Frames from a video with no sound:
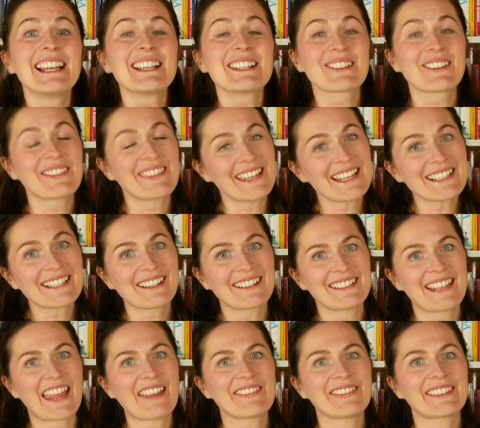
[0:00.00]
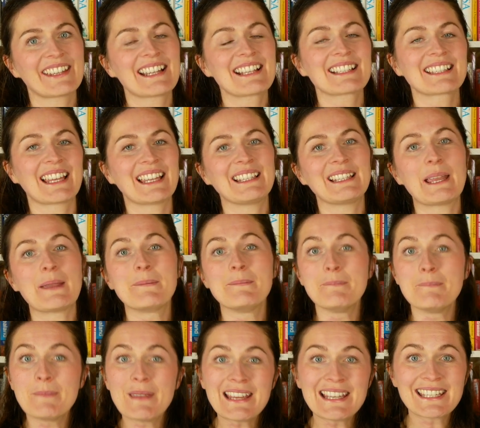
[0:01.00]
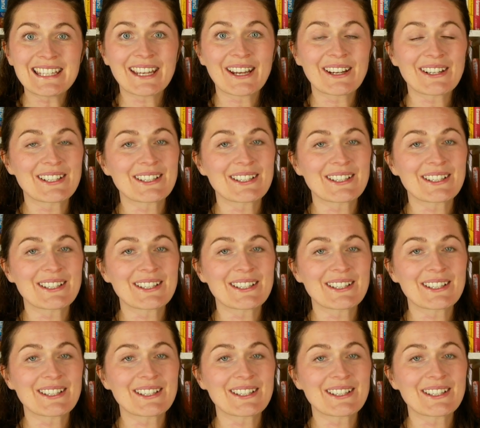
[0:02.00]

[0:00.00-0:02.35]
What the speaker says: So these are definitely slightly meatier